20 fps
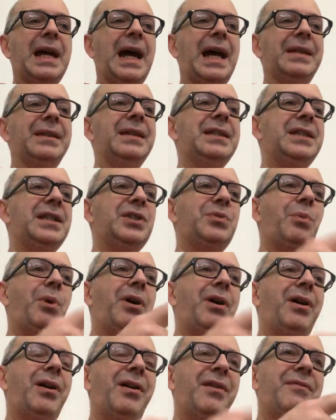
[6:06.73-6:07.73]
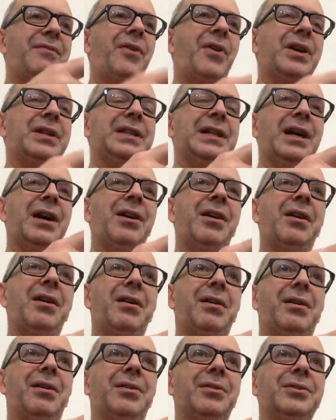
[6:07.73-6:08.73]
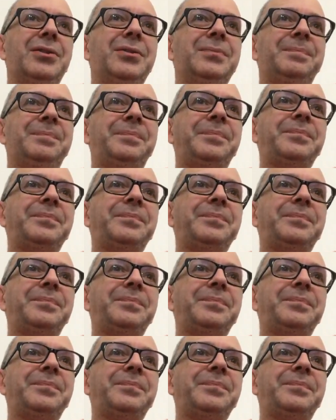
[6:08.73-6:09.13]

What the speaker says: And this is why I find it hard